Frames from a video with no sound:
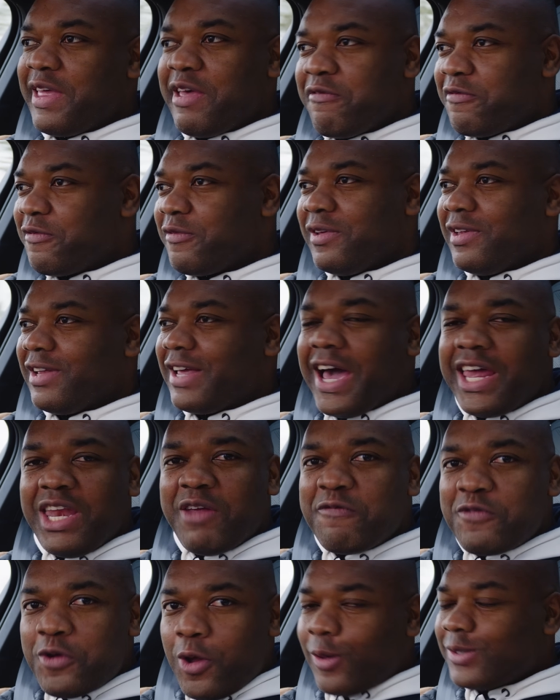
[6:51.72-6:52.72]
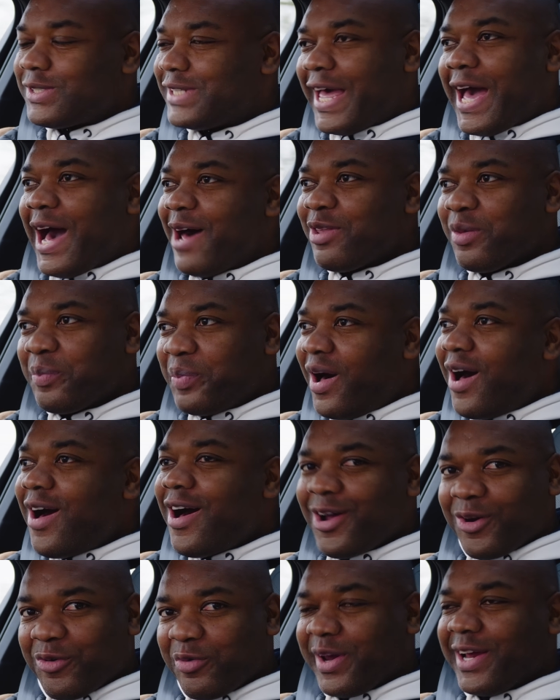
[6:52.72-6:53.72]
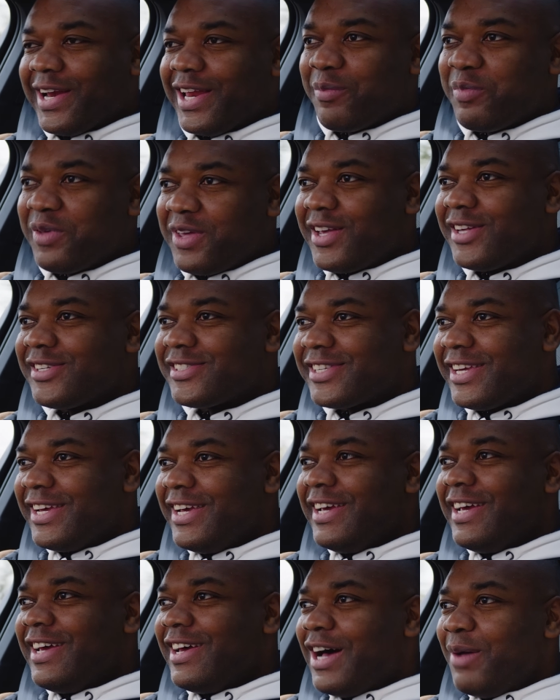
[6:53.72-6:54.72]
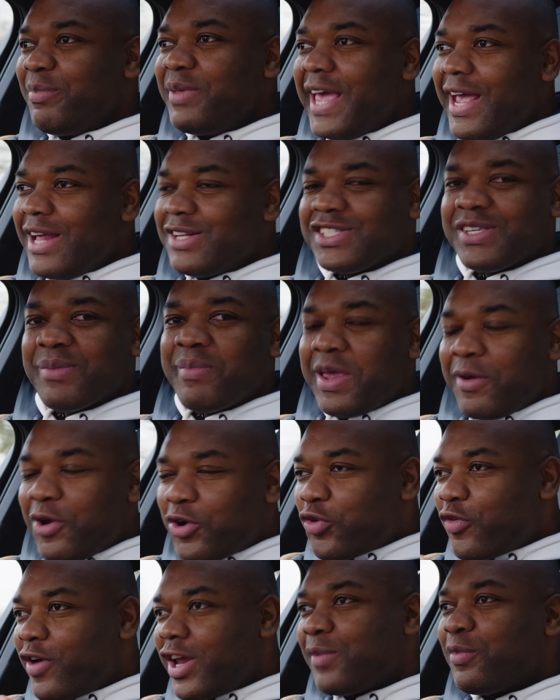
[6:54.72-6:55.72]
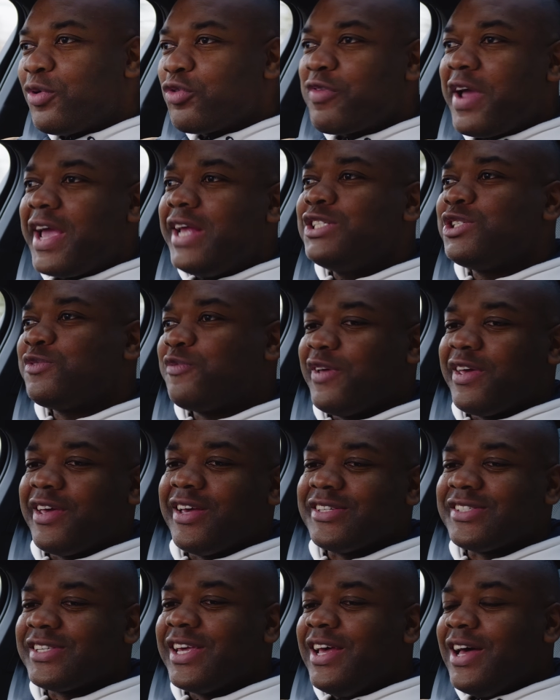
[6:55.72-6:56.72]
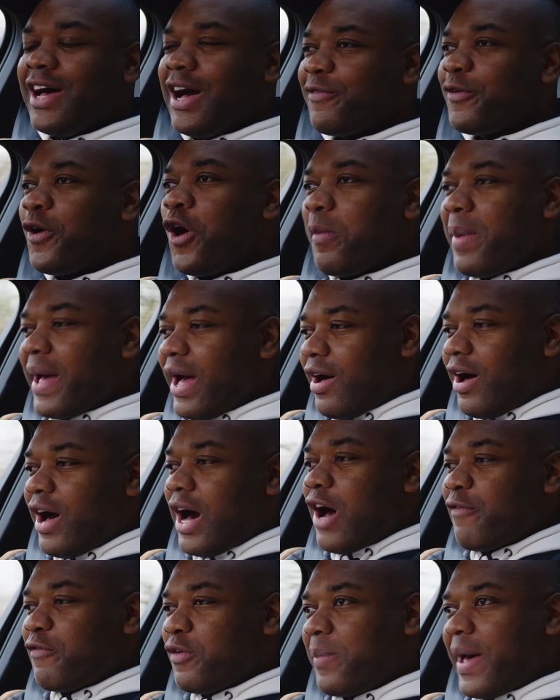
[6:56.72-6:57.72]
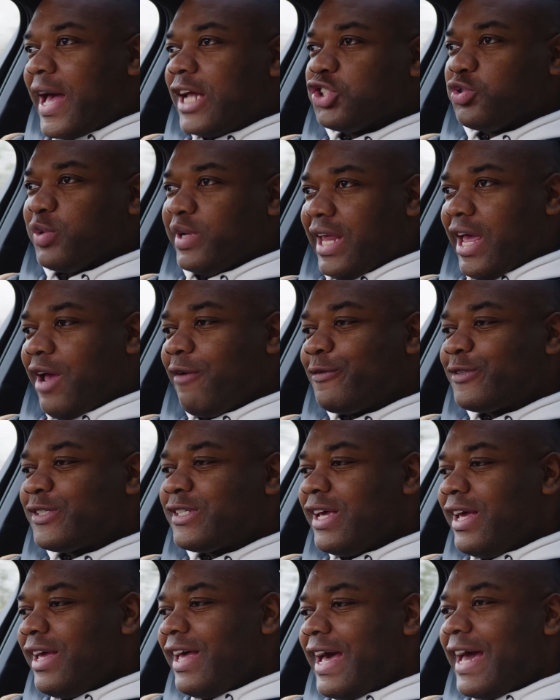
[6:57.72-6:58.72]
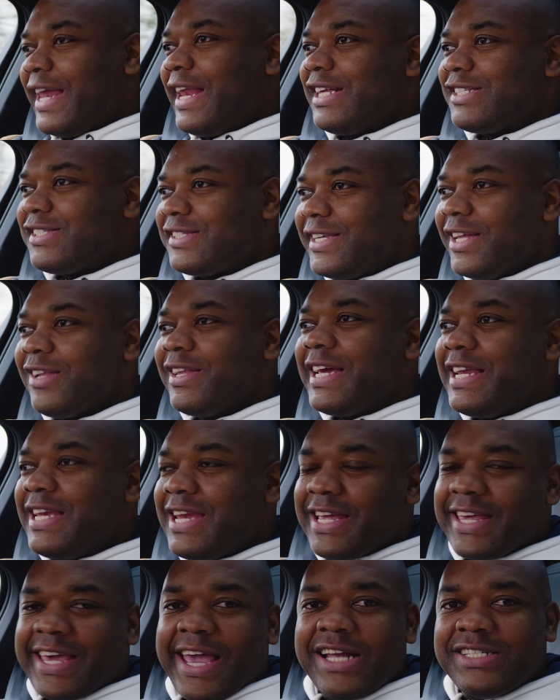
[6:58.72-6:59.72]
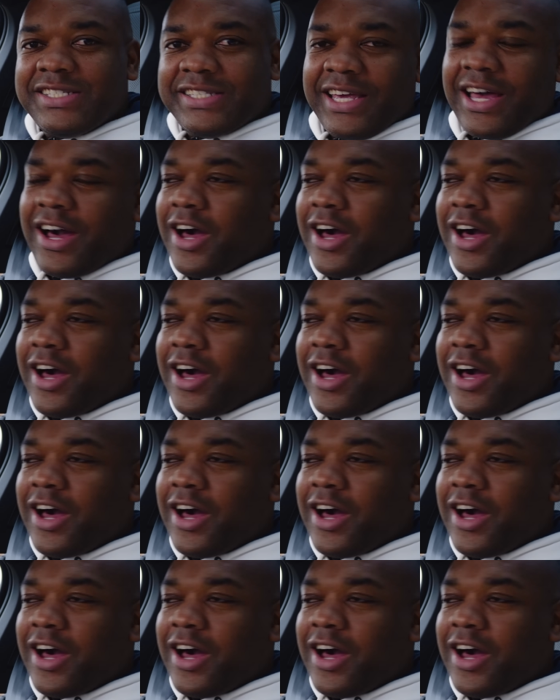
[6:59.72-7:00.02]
they've kind of knocked it out the park really, because I'm getting some incredible range figures. I've got about half a battery left, and it's still indicating